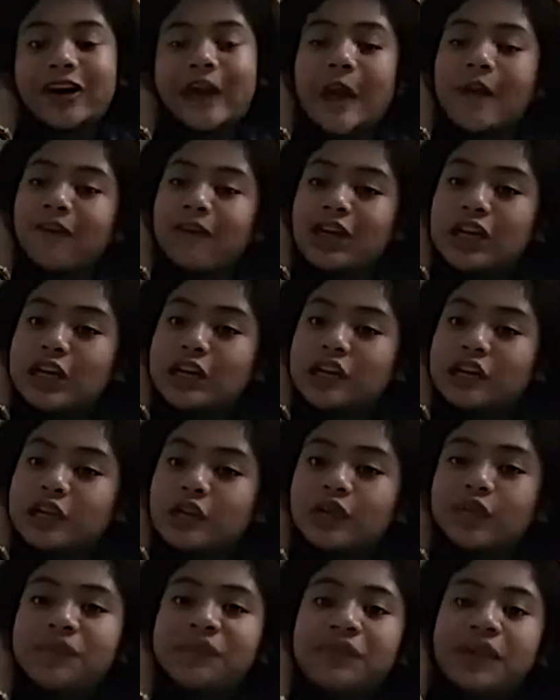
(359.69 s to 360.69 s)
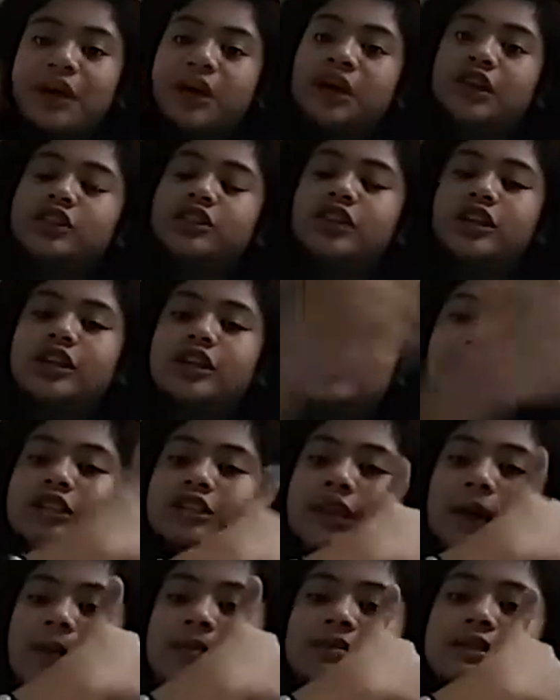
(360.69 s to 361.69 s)
If you do, shoot
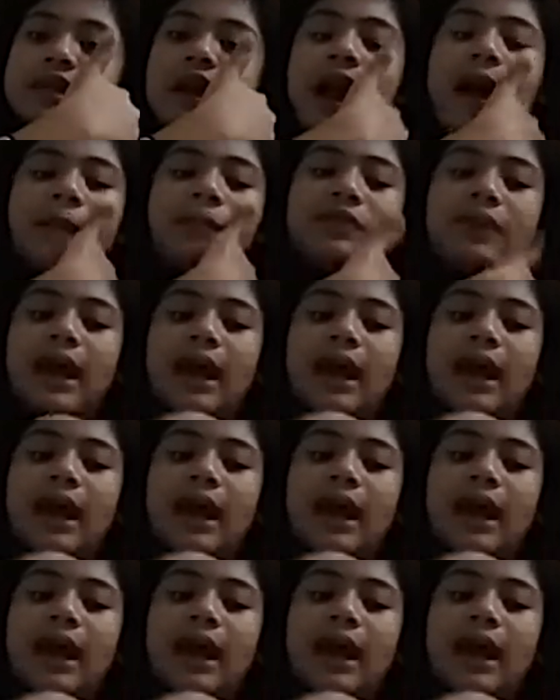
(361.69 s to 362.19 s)
thumbs up.